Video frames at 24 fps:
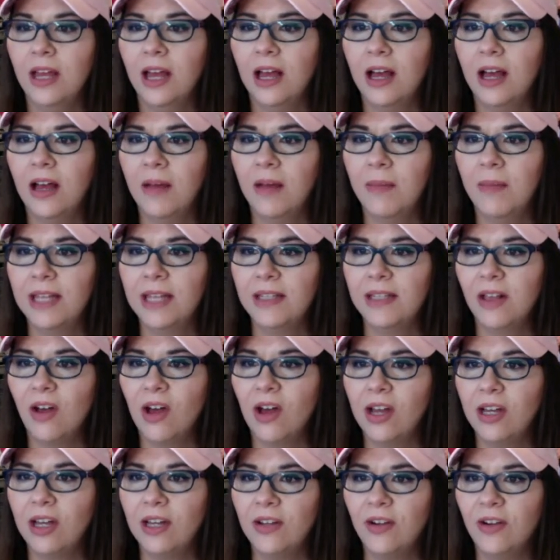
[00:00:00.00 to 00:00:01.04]
I saw
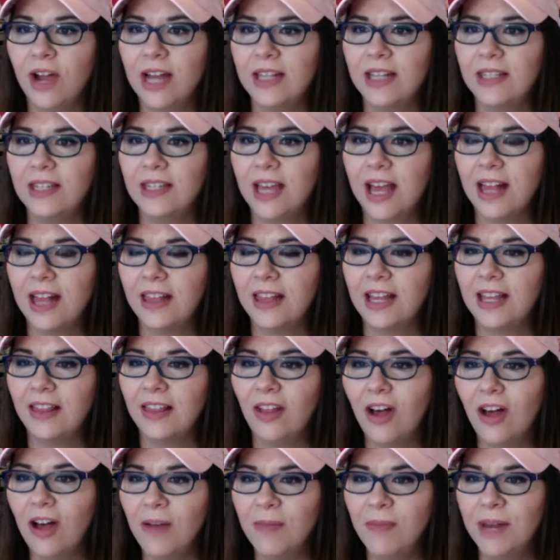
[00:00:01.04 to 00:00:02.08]
a congrats to LA
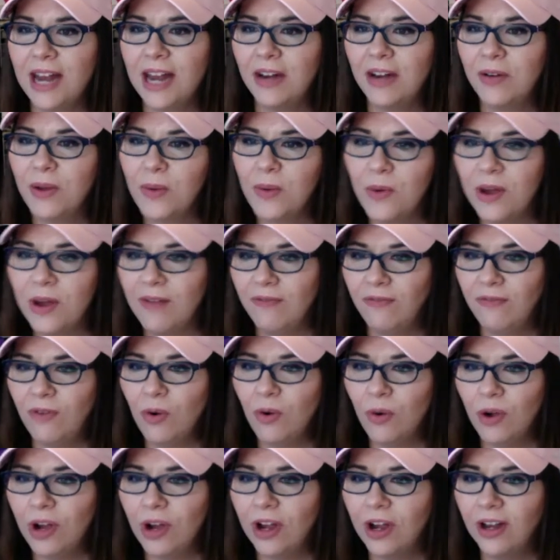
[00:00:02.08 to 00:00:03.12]
Long, but I don't know what
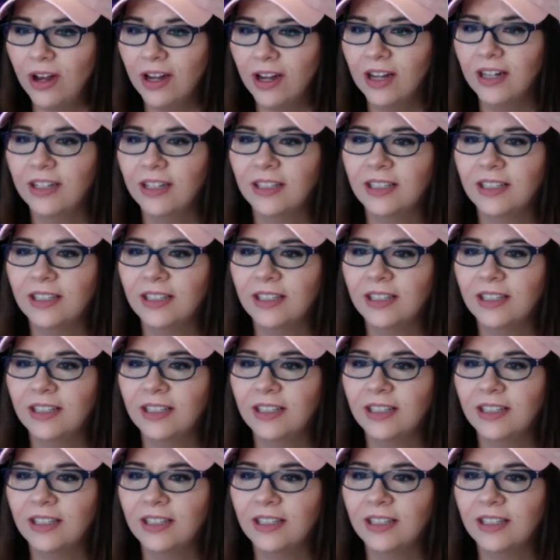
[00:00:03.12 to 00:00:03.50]
for.